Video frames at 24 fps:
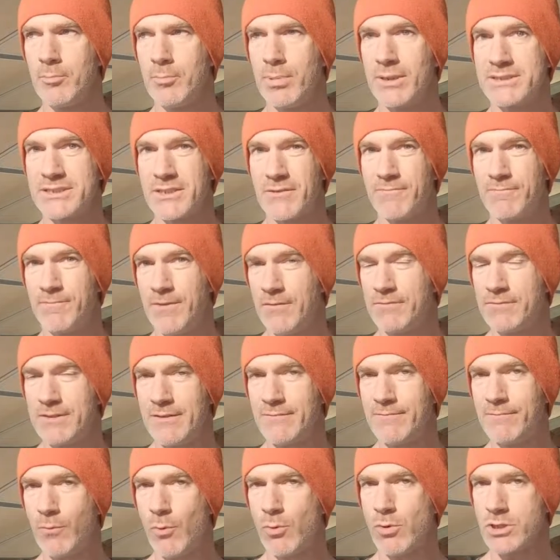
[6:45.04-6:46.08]
But it's a
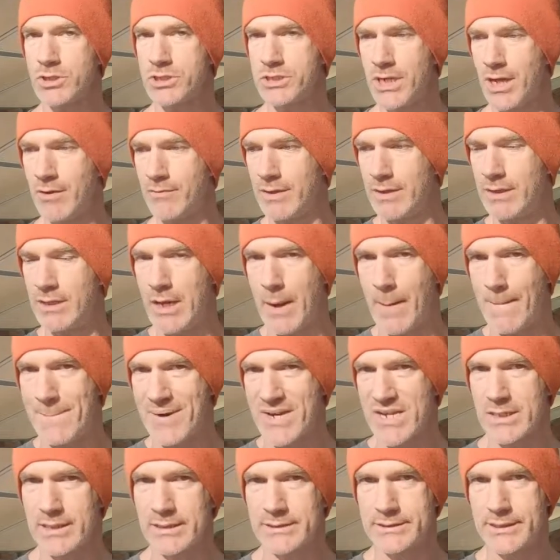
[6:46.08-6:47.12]
54 Chevy that
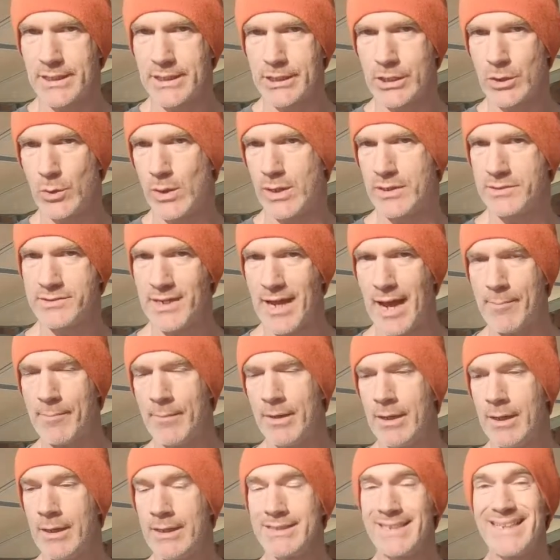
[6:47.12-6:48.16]
is gonna go on
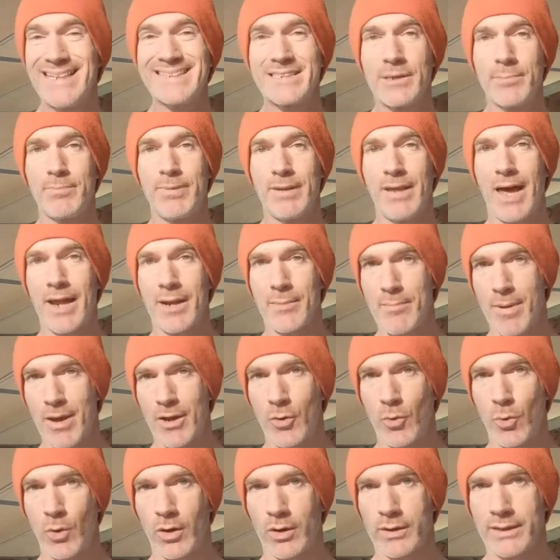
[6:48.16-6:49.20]
top. It needs a lot of
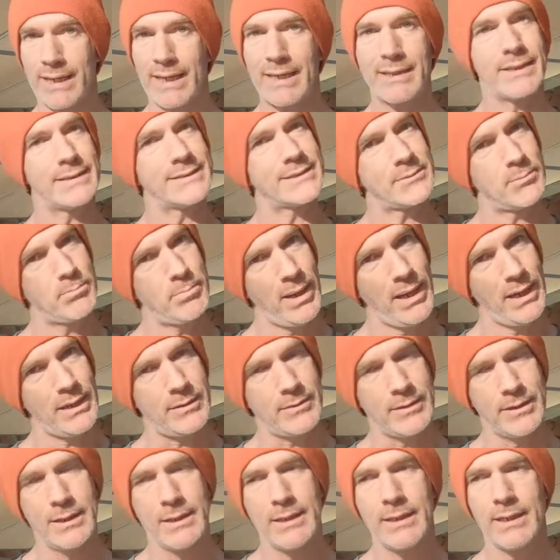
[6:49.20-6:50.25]
metal work and then some
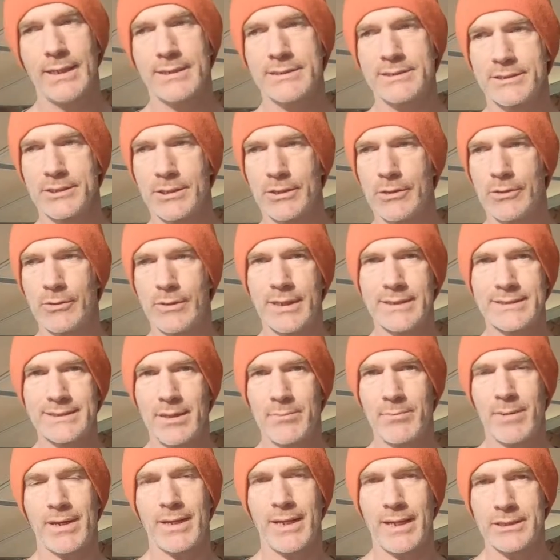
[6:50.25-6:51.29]
paint. And so it's
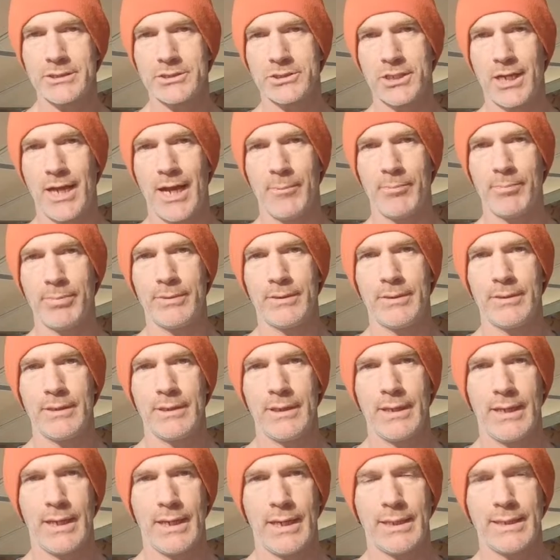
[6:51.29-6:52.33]
at my guy's shop,
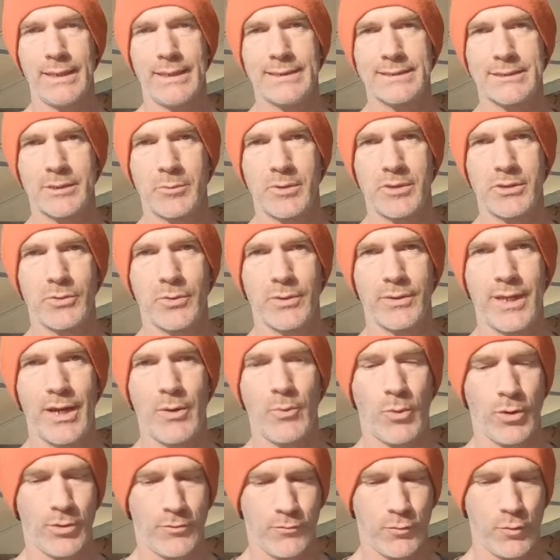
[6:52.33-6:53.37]
and he's gonna be doing that
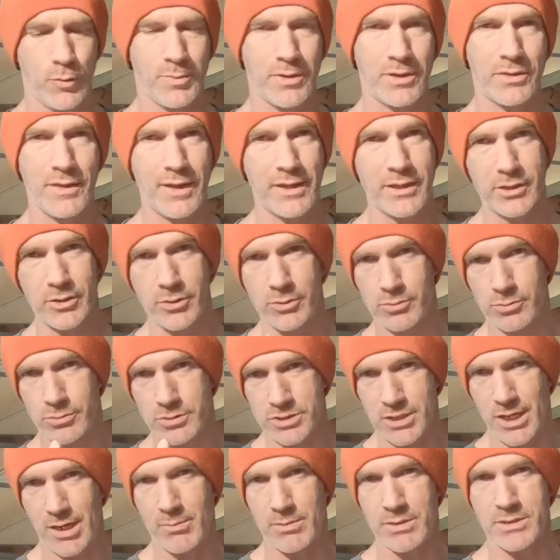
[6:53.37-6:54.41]
work for me. Thank you,
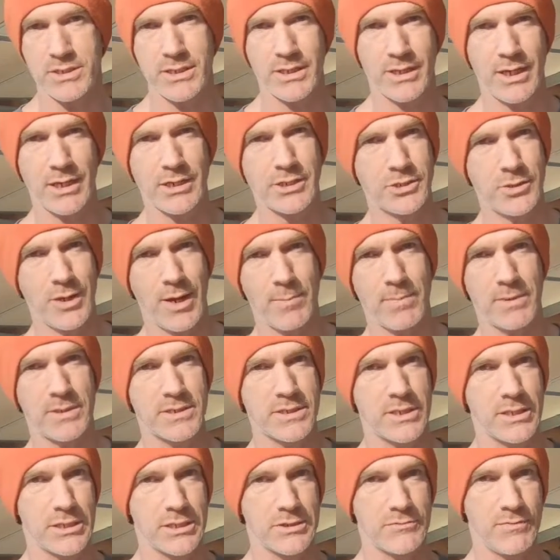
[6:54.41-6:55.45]
Seamus, in case you happen to
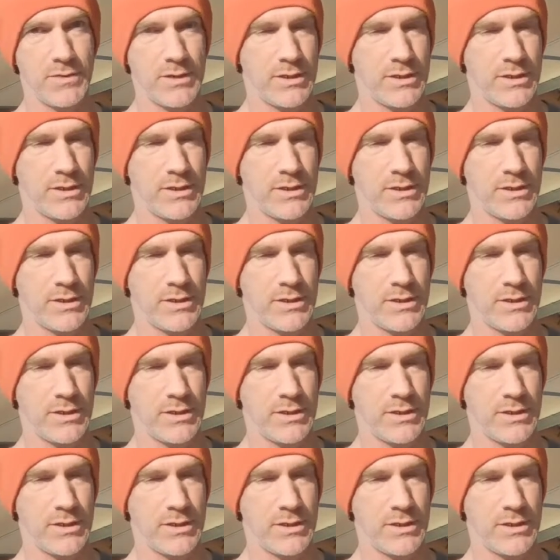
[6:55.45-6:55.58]
see this